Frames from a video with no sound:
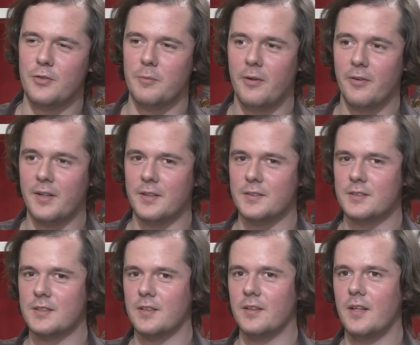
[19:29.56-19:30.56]

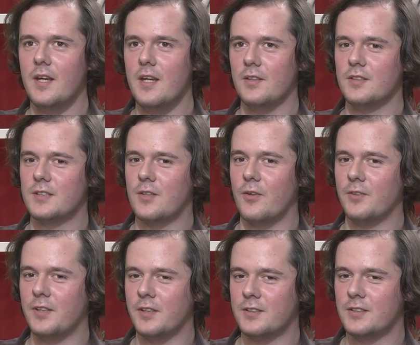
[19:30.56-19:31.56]
Americans, in this
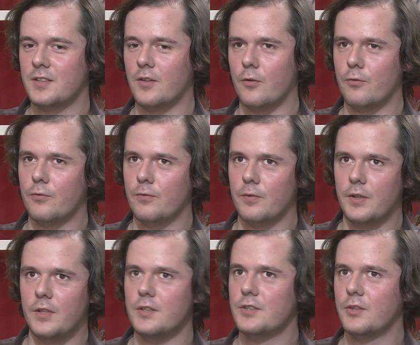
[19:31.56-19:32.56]
context of
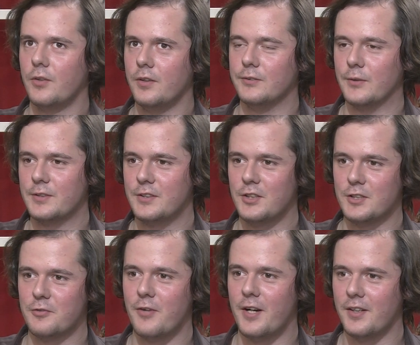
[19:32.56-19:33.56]
history, looks
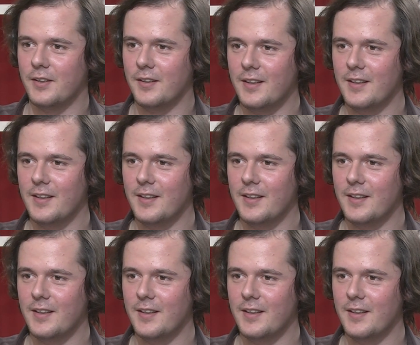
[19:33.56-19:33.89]
just funny.